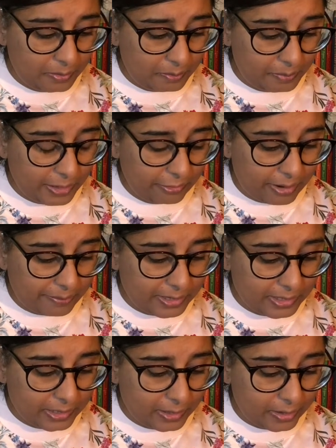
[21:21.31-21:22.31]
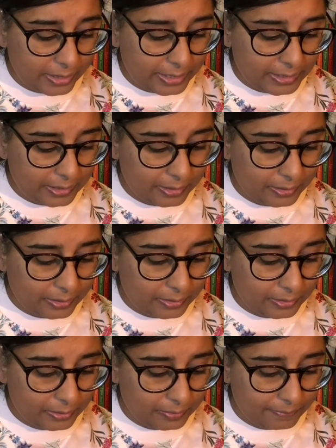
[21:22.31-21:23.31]
Big Rabbit sighed.
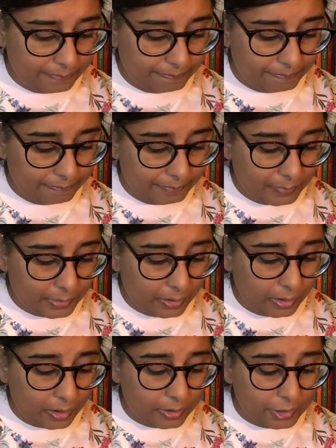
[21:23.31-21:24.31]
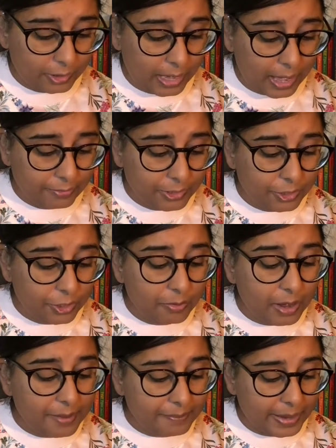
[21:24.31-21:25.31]
I shall have to do
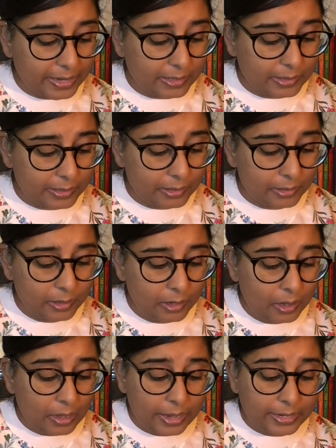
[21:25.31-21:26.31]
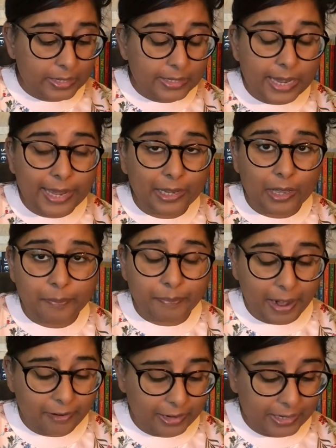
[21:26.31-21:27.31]
my best. I can take her
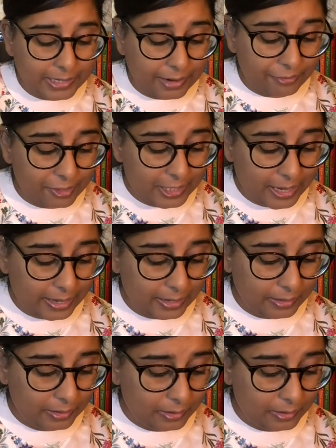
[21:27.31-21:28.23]
berries every day.